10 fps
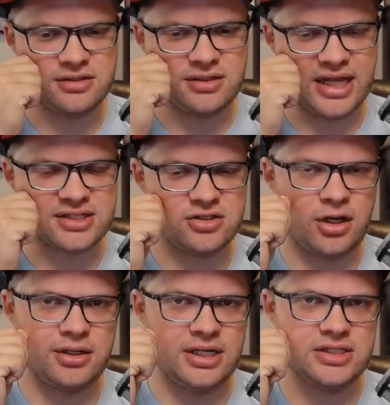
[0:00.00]
That's
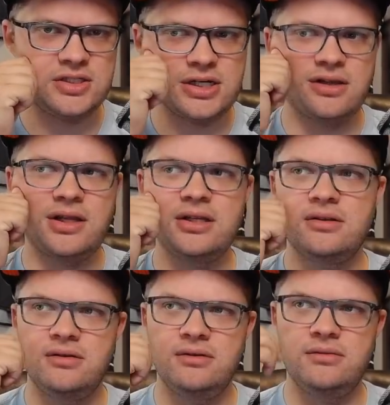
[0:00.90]
not necessarily
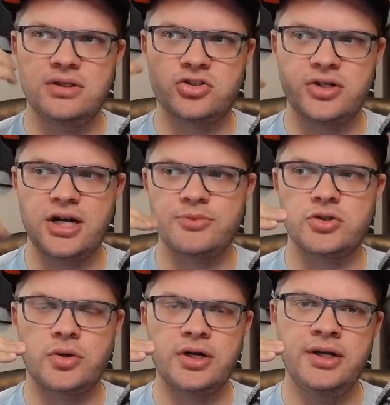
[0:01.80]
the straight up
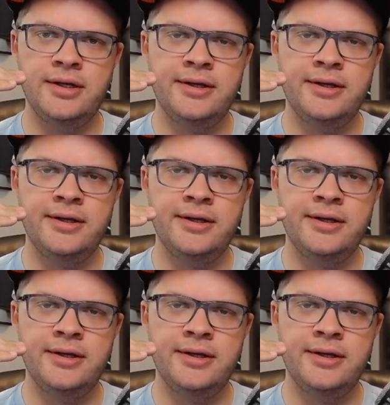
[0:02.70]
story.